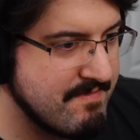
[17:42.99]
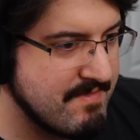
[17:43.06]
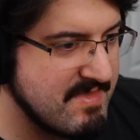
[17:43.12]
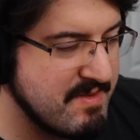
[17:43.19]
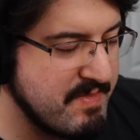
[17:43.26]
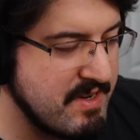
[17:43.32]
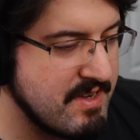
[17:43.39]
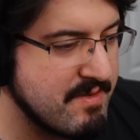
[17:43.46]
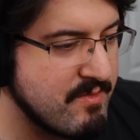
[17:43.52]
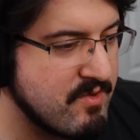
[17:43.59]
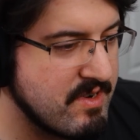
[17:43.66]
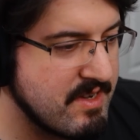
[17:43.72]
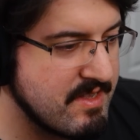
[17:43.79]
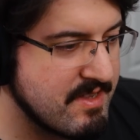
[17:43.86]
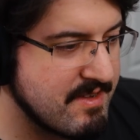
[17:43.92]
Space
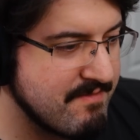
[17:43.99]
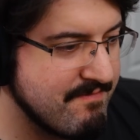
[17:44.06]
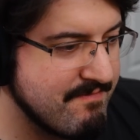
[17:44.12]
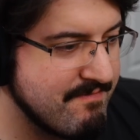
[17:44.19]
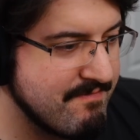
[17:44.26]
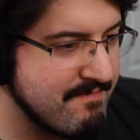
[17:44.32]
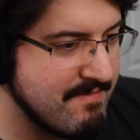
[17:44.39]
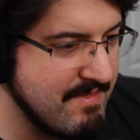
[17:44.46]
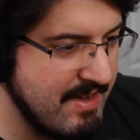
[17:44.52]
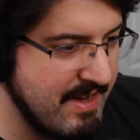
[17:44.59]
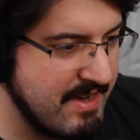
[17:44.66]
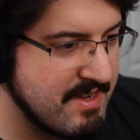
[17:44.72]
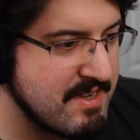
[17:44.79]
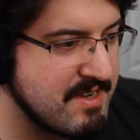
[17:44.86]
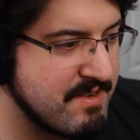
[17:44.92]
Marines.
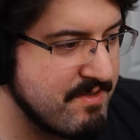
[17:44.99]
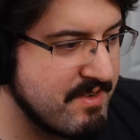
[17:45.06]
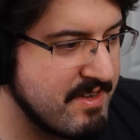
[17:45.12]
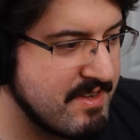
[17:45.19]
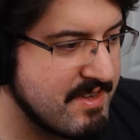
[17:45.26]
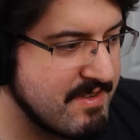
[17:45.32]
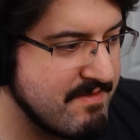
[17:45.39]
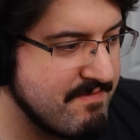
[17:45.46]
And Custodes.